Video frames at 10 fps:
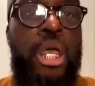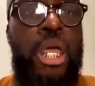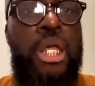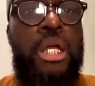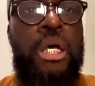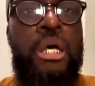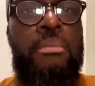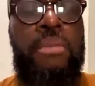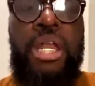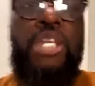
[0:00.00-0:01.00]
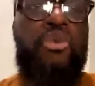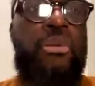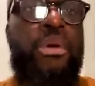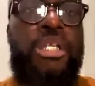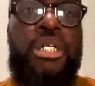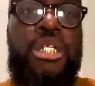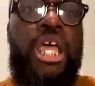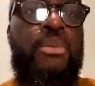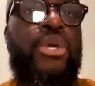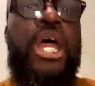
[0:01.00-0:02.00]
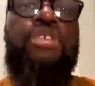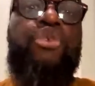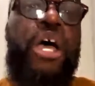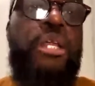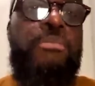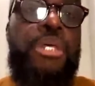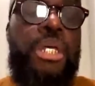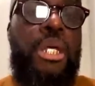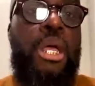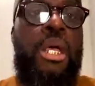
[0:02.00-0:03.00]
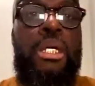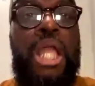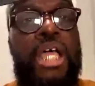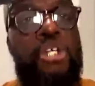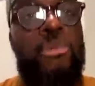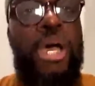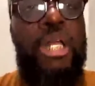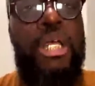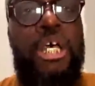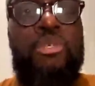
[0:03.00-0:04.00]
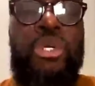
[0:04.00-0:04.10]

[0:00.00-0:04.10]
And man, that's what we bring to the table. We're not trying to be like nobody else.